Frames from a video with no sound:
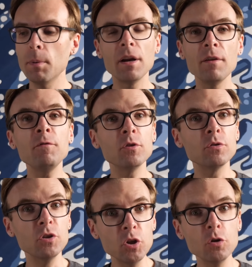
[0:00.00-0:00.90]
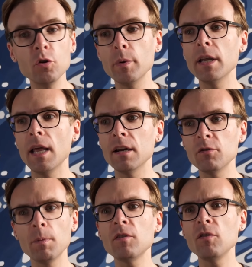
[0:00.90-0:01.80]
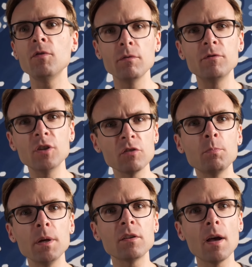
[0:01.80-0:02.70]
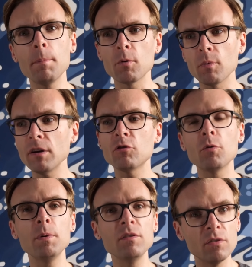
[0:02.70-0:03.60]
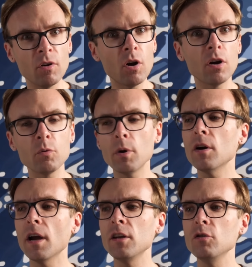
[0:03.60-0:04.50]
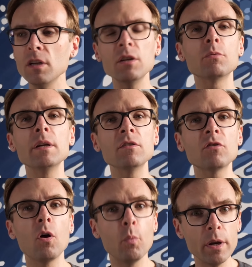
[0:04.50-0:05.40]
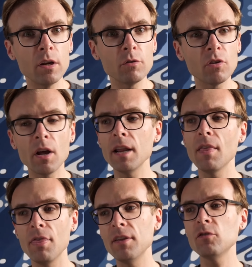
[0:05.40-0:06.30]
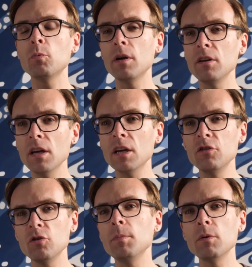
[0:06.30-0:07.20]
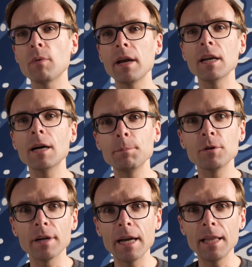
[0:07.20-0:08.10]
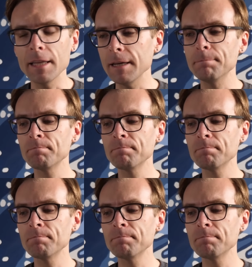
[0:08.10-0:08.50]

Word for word: But if you're new to it, and especially if you've just picked up a retro piece of hardware and you need to reinstall Windows on it, this one should be right up your alley.